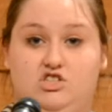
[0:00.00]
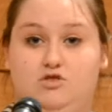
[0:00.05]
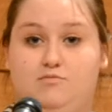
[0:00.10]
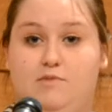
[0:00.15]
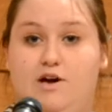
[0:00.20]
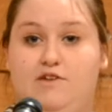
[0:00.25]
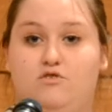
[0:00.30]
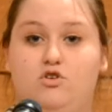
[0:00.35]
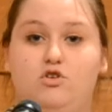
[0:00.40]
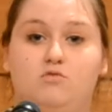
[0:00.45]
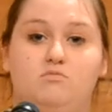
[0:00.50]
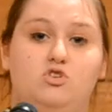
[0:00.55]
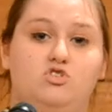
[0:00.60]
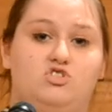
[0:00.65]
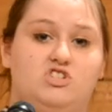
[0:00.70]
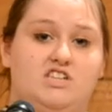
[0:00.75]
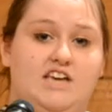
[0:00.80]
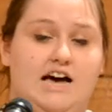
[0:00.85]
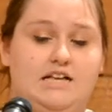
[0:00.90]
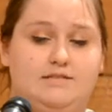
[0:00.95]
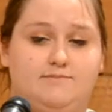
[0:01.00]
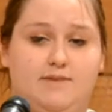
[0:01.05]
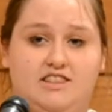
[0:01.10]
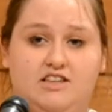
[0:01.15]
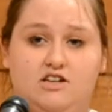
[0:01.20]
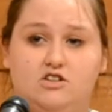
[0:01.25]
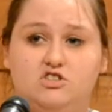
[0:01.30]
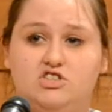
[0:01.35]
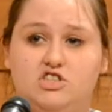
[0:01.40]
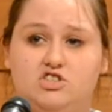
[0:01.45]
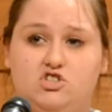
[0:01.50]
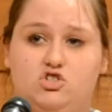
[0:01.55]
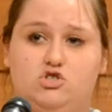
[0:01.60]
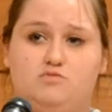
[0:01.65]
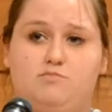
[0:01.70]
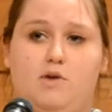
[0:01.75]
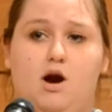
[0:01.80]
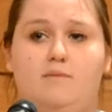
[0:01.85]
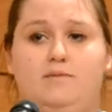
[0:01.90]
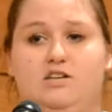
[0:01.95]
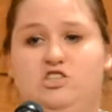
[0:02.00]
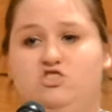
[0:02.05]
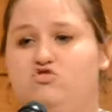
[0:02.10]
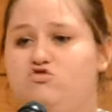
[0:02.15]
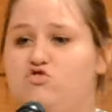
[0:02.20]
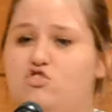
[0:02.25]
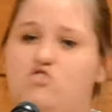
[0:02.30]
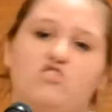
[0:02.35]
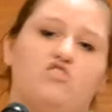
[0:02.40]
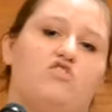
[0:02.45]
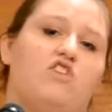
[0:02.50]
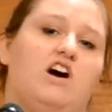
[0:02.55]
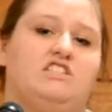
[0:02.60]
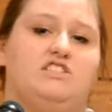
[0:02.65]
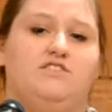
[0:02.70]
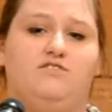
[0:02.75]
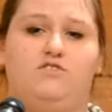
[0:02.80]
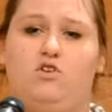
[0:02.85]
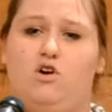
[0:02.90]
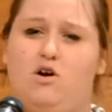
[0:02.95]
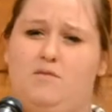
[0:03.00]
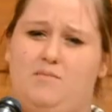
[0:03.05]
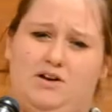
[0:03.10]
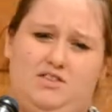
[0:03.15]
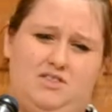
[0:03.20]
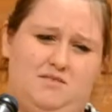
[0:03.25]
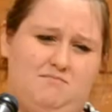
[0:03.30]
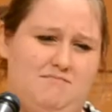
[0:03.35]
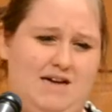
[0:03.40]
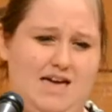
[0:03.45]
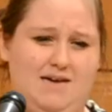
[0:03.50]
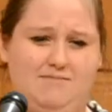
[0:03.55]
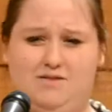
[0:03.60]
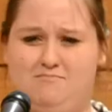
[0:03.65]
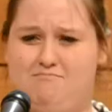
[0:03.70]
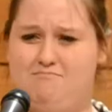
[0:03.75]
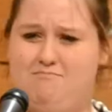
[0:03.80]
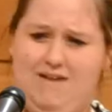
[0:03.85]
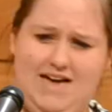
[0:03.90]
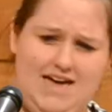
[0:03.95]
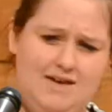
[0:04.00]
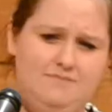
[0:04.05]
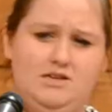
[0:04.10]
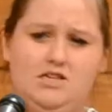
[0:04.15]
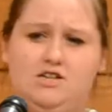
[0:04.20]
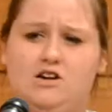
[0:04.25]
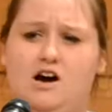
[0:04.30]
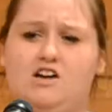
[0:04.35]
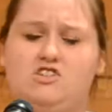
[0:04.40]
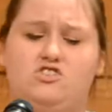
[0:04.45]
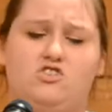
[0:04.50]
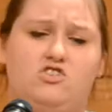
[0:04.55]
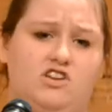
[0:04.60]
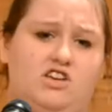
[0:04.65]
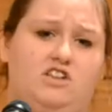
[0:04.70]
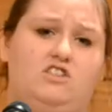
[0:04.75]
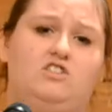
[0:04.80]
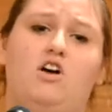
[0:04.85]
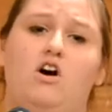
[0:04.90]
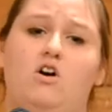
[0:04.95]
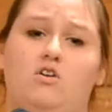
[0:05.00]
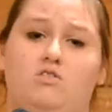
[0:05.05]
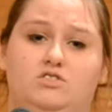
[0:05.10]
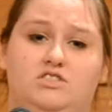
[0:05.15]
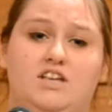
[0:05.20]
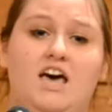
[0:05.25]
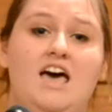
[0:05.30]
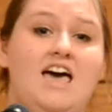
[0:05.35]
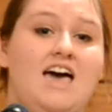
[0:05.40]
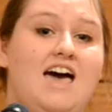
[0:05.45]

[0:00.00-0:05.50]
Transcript: so my room usually has my little sister's Barbie strewn across the floor among the maybe, maybe not dirty clothes.